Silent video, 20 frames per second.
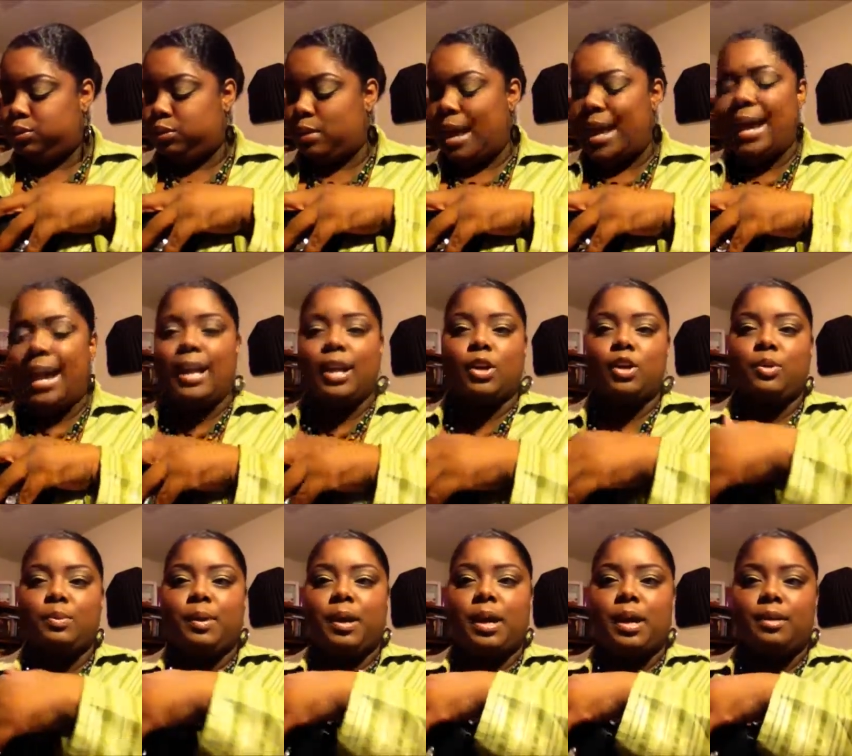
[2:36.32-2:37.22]
I got a
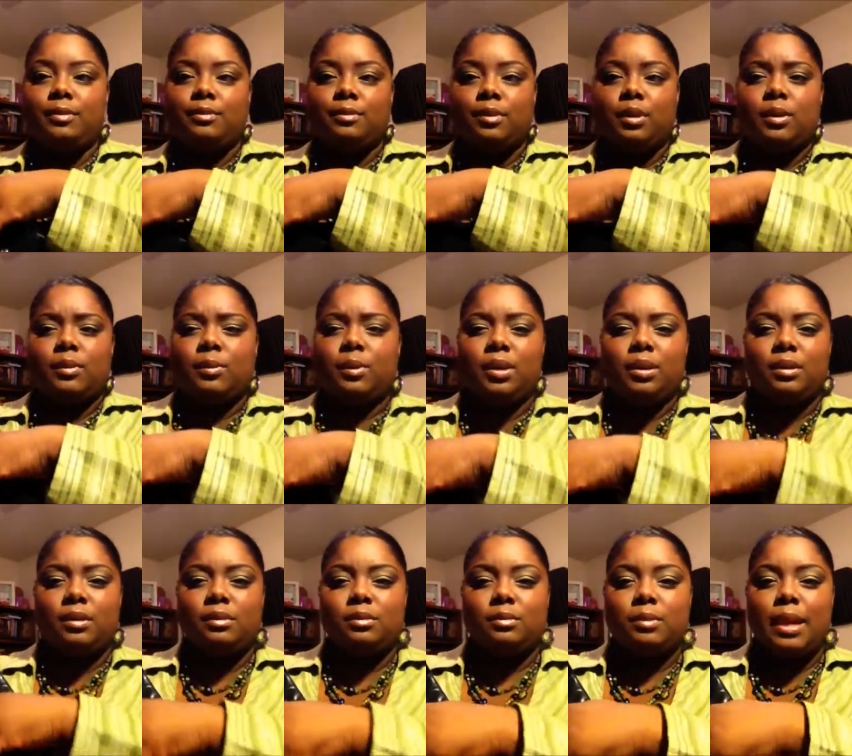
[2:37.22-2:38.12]
coupon
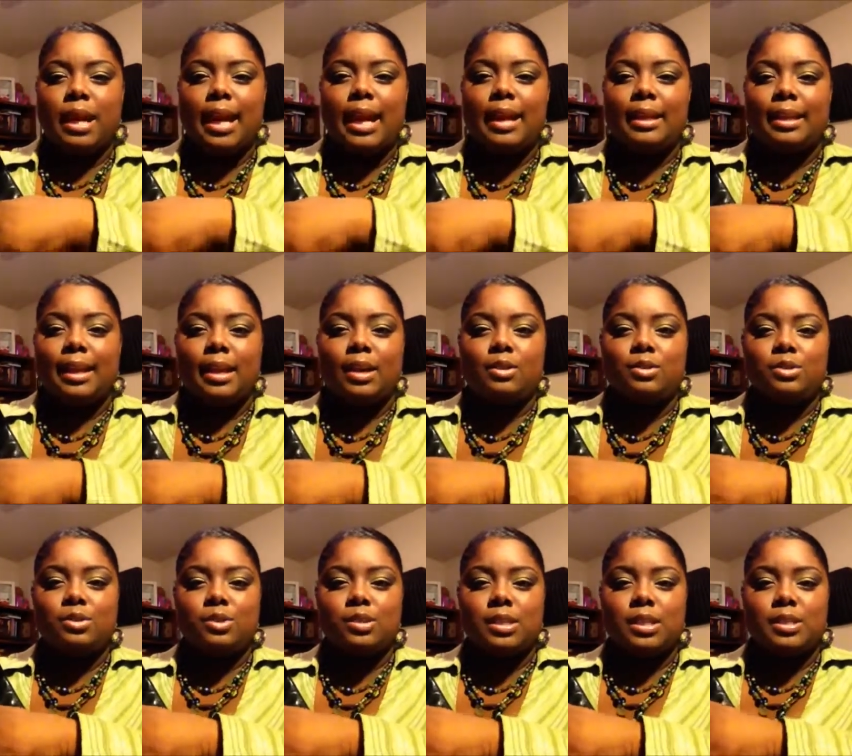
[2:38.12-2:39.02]
when I got that
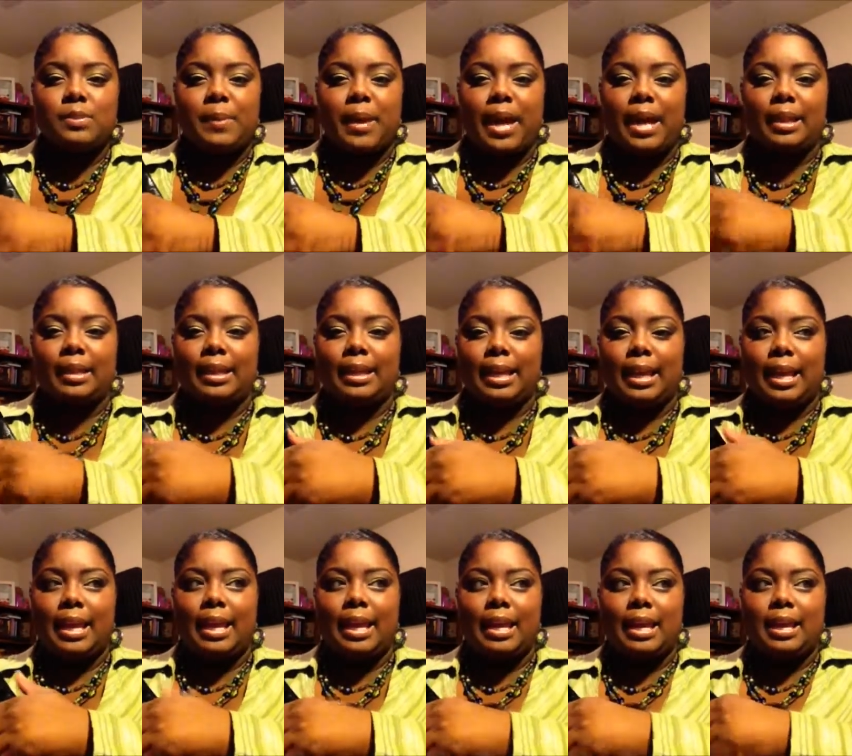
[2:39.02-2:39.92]
Coastal Scents palette
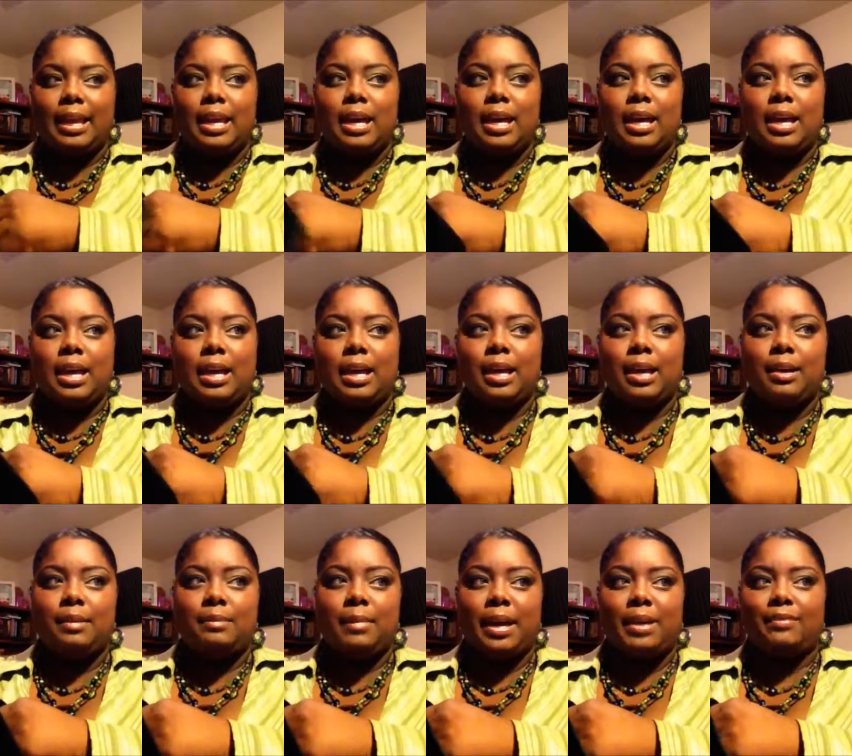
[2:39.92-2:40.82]
in
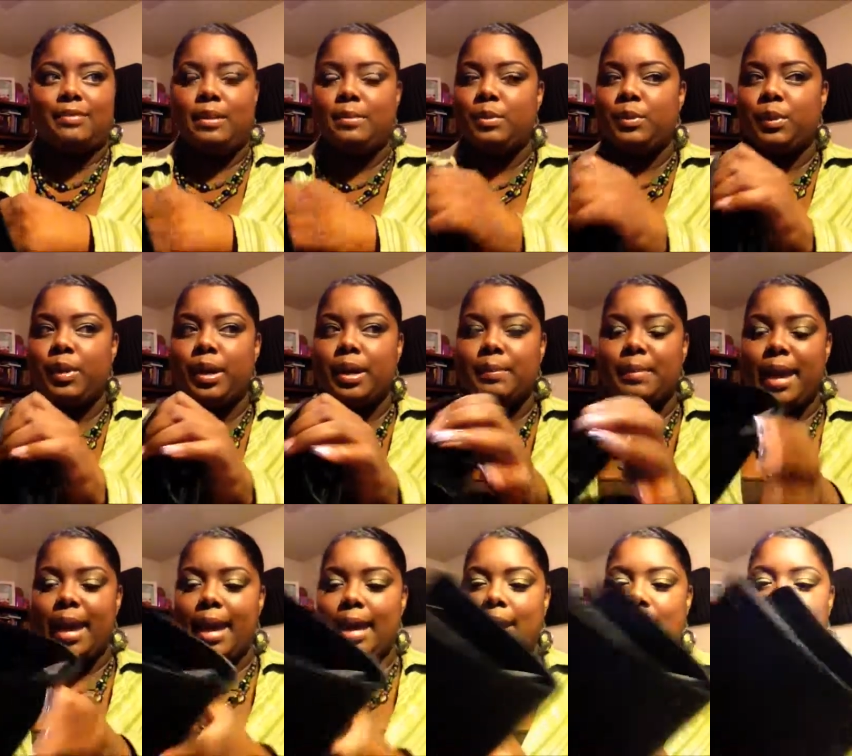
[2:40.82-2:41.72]
my February
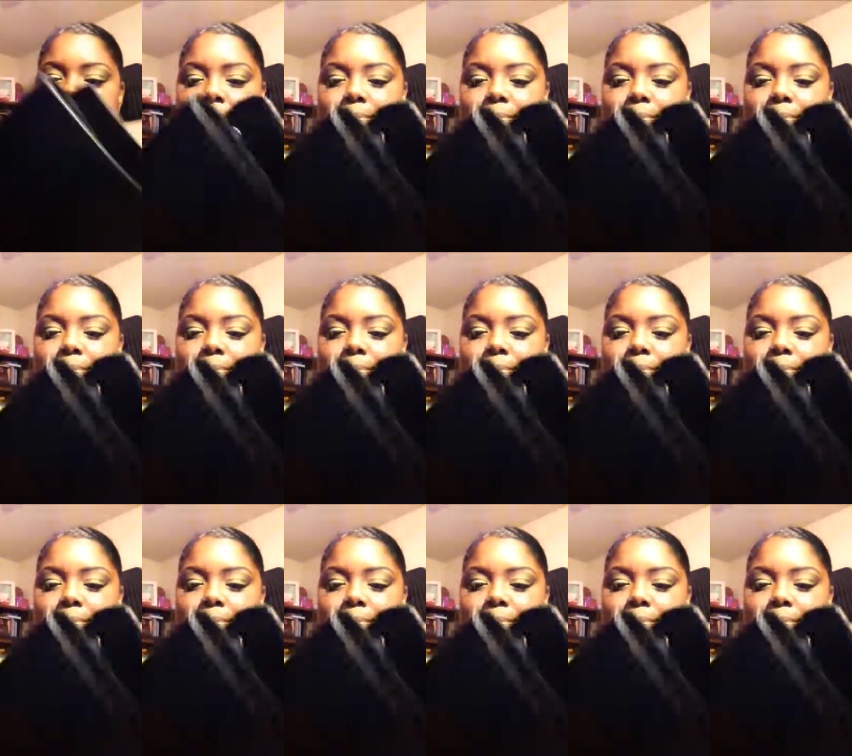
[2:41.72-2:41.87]
bag.